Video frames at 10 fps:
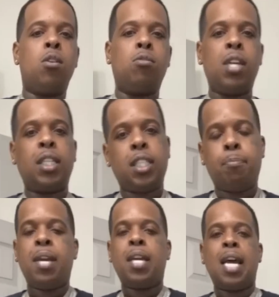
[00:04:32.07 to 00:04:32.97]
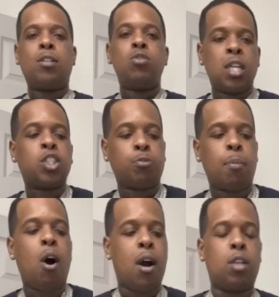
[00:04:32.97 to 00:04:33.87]
You just being, you
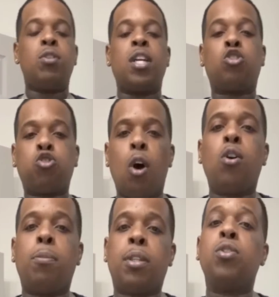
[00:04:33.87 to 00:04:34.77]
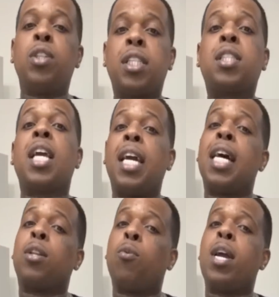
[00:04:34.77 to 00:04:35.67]
smart. You trolling, but you
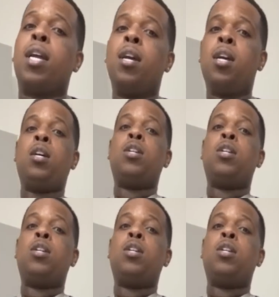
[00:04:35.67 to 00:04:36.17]
staying out the way.